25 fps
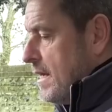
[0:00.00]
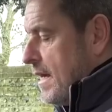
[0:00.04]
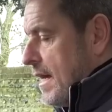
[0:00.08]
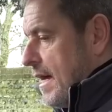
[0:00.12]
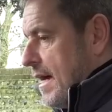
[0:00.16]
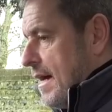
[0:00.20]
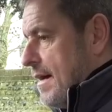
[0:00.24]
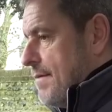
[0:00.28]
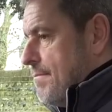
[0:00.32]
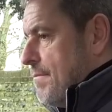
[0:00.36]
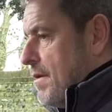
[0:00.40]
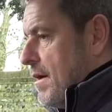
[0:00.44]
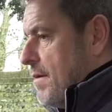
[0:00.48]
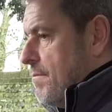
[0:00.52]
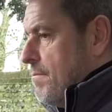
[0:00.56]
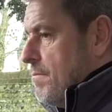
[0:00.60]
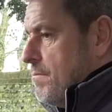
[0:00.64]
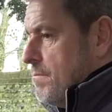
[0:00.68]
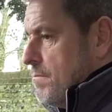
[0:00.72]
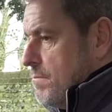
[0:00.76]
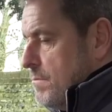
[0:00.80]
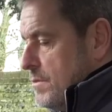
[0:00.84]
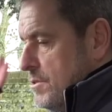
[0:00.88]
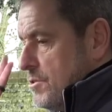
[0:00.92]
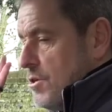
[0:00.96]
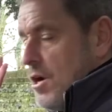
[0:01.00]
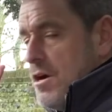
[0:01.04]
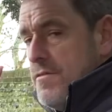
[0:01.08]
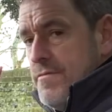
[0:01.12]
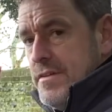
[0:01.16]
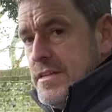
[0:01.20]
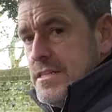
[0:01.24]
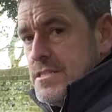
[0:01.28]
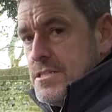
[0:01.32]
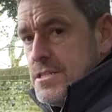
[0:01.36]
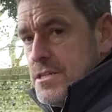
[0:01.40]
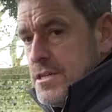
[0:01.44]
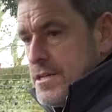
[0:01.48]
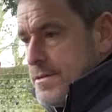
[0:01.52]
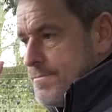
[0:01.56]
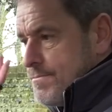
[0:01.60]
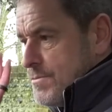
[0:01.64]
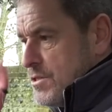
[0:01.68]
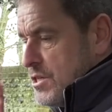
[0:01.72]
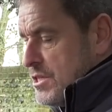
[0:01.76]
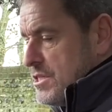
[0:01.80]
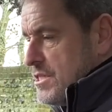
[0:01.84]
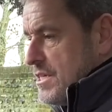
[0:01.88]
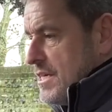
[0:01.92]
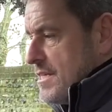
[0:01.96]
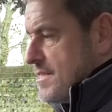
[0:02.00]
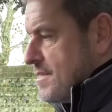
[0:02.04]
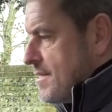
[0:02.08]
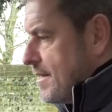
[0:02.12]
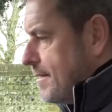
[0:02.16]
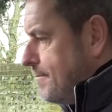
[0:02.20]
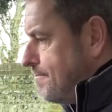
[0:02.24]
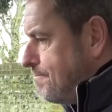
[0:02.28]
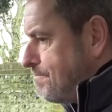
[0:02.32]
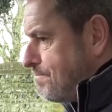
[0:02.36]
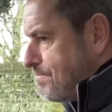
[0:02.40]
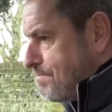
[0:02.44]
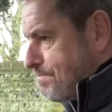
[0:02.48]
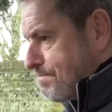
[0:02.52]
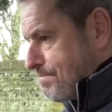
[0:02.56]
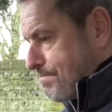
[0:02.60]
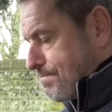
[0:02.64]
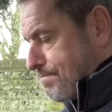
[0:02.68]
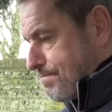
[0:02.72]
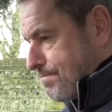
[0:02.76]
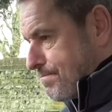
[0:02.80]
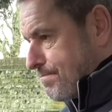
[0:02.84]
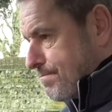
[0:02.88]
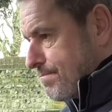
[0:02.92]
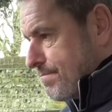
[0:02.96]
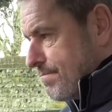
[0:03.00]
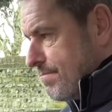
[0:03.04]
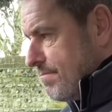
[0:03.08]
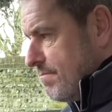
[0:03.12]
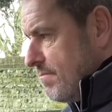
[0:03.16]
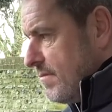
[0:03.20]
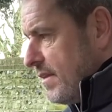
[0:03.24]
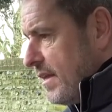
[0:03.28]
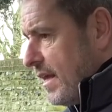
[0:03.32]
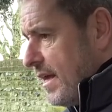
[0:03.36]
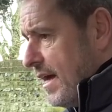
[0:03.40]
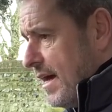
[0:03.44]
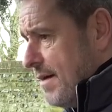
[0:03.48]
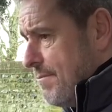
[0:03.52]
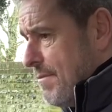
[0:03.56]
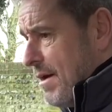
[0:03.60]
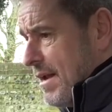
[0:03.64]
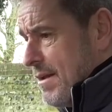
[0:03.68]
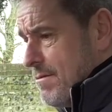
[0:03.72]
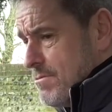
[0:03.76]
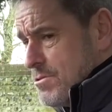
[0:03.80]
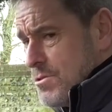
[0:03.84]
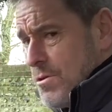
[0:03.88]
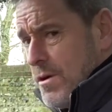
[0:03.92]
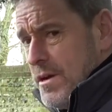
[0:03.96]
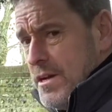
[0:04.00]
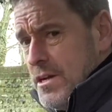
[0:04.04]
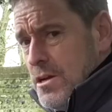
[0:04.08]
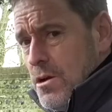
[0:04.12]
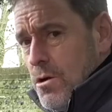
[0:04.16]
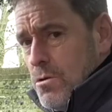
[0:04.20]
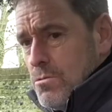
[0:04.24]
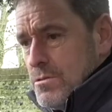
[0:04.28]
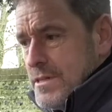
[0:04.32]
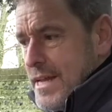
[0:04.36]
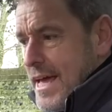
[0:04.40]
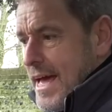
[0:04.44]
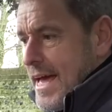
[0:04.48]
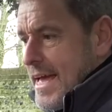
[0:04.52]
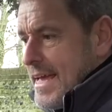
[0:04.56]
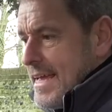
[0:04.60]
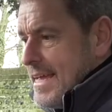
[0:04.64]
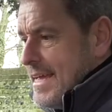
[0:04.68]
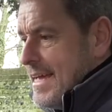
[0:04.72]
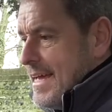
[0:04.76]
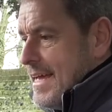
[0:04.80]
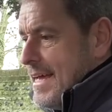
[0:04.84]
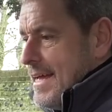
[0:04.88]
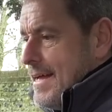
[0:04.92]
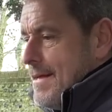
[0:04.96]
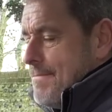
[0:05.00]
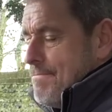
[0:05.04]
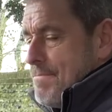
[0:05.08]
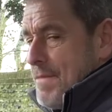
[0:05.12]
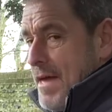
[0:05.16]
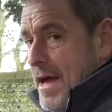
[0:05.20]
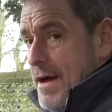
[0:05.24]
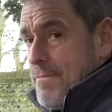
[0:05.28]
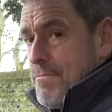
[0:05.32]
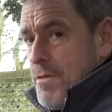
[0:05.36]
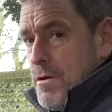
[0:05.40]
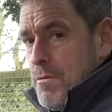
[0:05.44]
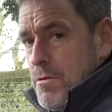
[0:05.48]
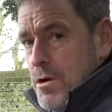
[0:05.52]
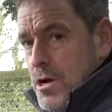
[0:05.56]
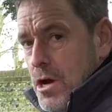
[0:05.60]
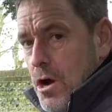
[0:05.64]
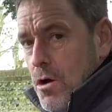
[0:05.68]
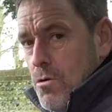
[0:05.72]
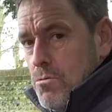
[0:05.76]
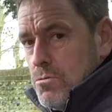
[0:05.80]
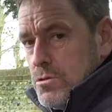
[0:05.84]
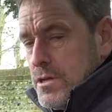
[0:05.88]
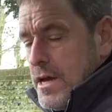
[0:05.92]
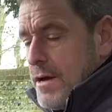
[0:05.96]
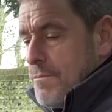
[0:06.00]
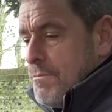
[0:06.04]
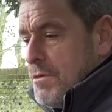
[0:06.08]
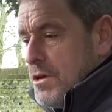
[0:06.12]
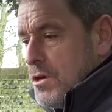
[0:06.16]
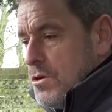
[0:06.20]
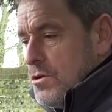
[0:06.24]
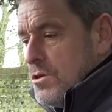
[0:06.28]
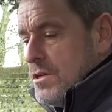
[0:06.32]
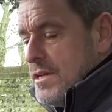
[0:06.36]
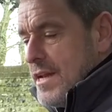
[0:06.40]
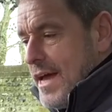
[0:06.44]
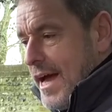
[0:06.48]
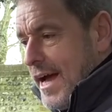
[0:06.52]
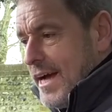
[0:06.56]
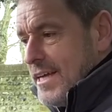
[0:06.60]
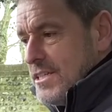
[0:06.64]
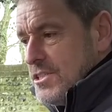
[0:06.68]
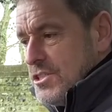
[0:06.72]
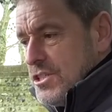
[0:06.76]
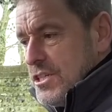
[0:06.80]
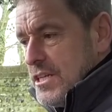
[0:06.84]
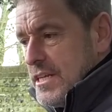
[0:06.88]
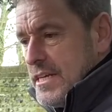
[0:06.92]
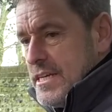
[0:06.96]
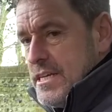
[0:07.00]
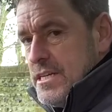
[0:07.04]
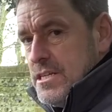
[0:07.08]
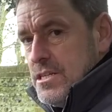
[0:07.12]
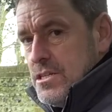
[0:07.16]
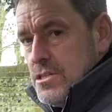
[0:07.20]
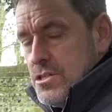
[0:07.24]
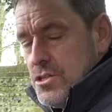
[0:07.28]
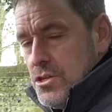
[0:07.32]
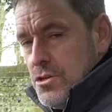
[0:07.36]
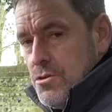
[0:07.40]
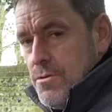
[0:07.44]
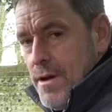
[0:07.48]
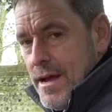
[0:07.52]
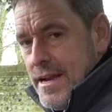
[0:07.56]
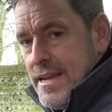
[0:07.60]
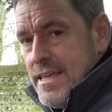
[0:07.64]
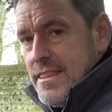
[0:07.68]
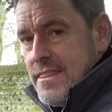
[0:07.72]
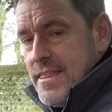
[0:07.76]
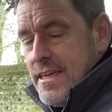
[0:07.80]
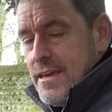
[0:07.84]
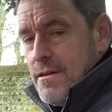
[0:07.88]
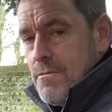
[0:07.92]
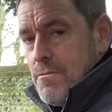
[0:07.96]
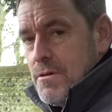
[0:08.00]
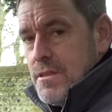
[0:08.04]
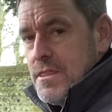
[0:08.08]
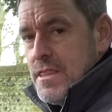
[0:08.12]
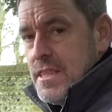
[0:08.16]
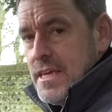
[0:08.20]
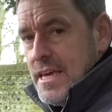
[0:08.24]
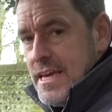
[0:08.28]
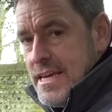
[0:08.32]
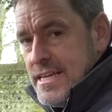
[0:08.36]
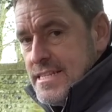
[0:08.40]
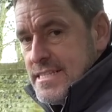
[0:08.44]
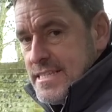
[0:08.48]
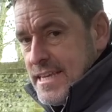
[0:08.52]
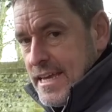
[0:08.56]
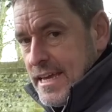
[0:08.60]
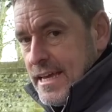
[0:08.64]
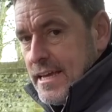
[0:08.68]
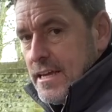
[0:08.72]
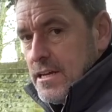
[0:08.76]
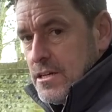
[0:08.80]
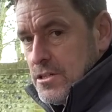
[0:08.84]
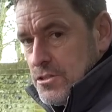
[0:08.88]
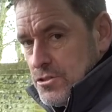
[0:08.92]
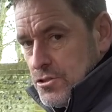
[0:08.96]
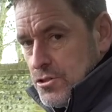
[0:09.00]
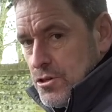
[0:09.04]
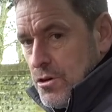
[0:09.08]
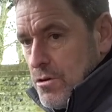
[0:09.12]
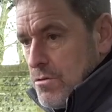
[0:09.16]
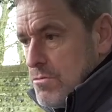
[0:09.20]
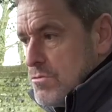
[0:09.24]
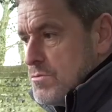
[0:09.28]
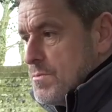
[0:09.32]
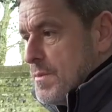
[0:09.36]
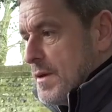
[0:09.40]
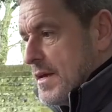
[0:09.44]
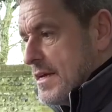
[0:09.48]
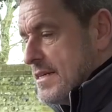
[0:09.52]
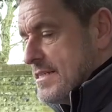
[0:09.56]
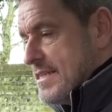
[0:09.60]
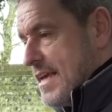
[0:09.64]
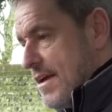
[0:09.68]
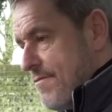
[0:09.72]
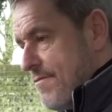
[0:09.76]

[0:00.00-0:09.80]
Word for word: And we drove into Chichester, and it was quite a cold day, and we were cold, and we couldn't actually do anything with the heating controls because